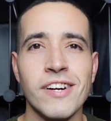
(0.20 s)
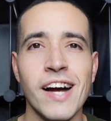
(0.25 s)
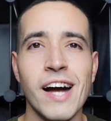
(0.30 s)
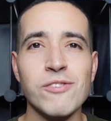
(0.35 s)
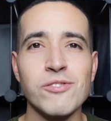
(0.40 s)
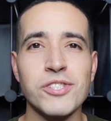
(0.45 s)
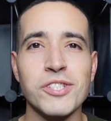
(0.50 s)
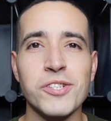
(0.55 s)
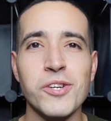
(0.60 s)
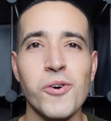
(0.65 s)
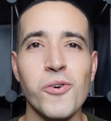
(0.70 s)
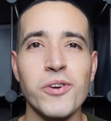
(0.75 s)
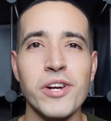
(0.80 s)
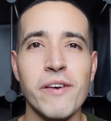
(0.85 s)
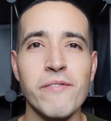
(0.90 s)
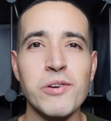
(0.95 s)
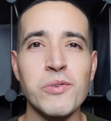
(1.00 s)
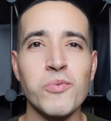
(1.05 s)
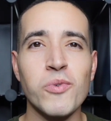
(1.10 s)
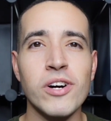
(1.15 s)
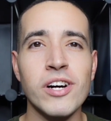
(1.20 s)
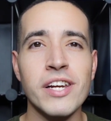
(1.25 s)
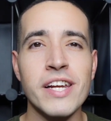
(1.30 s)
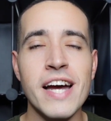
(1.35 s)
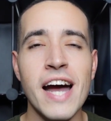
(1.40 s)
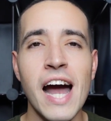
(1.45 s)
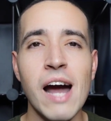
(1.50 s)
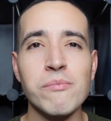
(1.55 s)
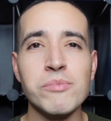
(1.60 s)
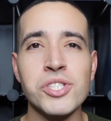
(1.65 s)
How's it going, everyone?
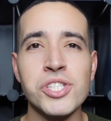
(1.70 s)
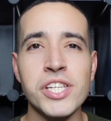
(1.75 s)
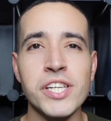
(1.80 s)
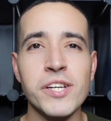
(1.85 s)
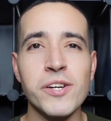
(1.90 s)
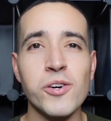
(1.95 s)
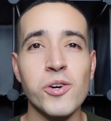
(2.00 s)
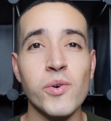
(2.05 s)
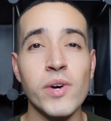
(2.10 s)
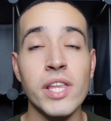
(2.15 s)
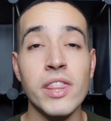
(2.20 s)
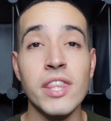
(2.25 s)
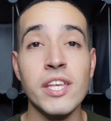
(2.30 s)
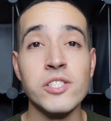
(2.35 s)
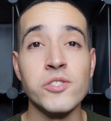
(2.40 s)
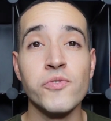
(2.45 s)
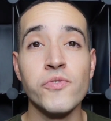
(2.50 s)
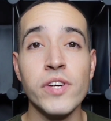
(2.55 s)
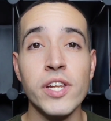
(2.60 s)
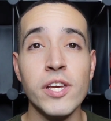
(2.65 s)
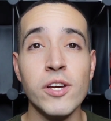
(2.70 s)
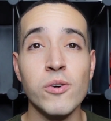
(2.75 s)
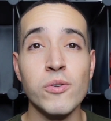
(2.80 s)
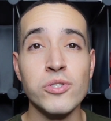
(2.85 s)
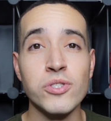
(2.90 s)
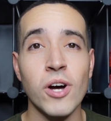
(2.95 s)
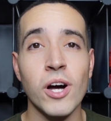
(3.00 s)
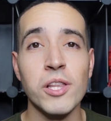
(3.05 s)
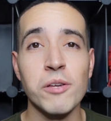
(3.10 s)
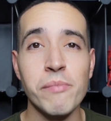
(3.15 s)
I'm Gio, and this video is
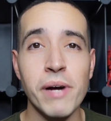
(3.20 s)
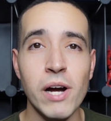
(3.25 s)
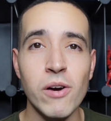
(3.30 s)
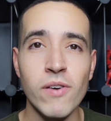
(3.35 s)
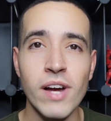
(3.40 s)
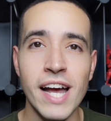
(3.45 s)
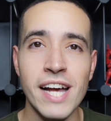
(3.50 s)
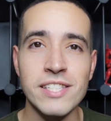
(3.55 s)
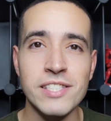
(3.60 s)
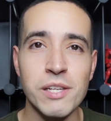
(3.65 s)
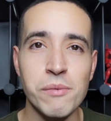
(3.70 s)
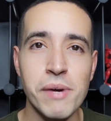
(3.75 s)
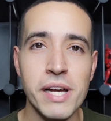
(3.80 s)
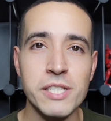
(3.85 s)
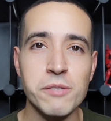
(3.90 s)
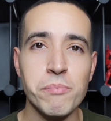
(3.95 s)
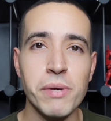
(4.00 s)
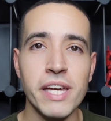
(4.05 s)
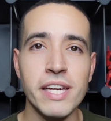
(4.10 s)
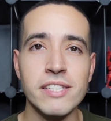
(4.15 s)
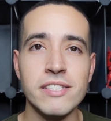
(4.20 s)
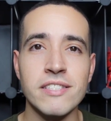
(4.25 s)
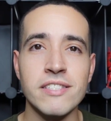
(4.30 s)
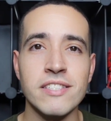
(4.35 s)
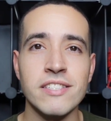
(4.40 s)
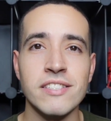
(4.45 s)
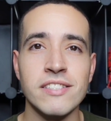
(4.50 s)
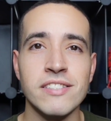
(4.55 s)
all about SMS Paints.